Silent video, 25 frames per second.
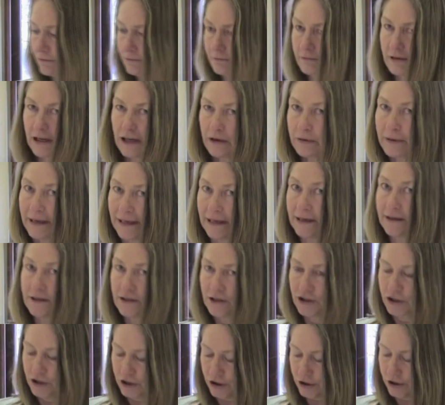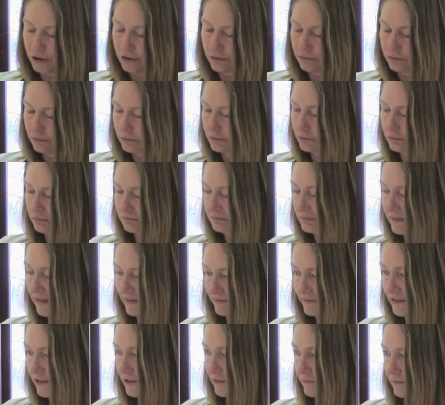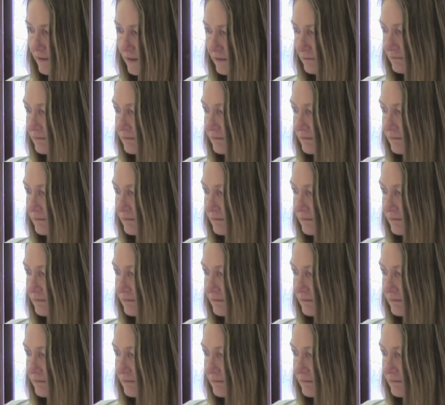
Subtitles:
a quick lunch or leftover